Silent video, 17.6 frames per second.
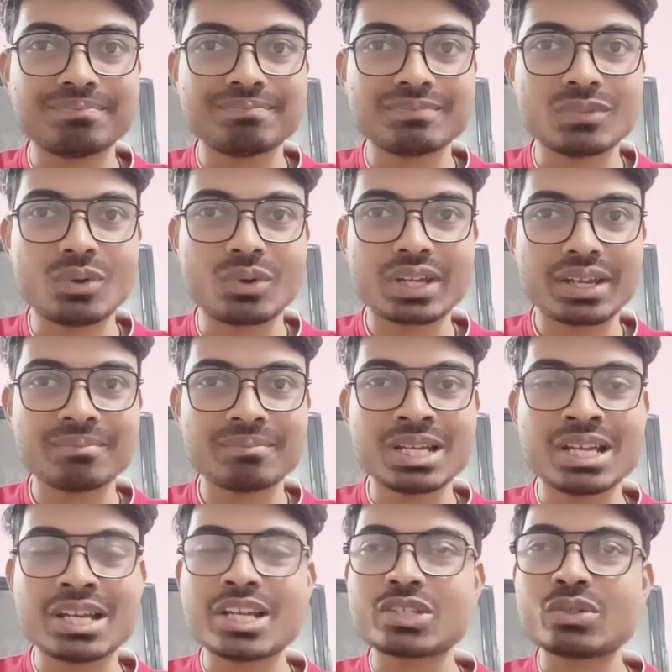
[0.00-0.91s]
Okay,
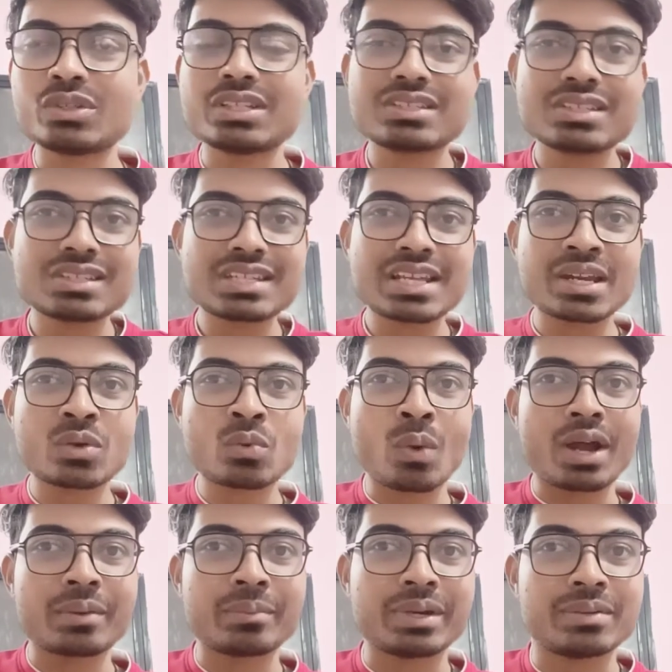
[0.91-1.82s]
so this is the
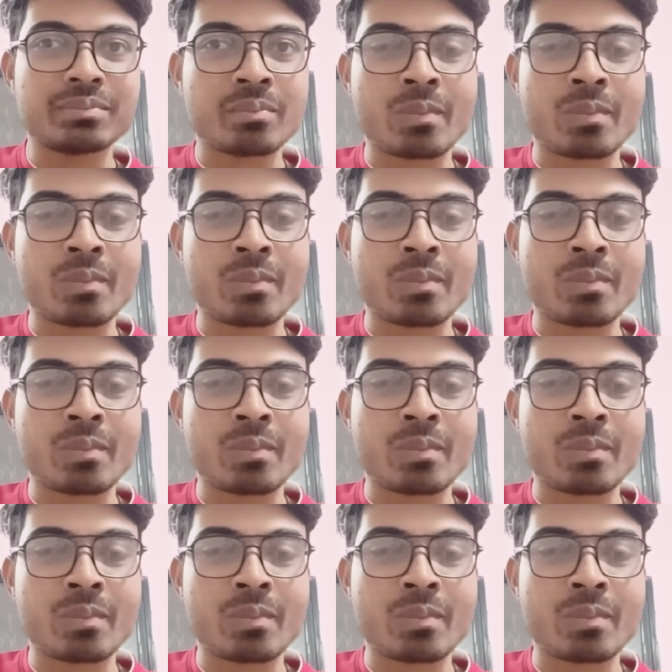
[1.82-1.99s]
requirement,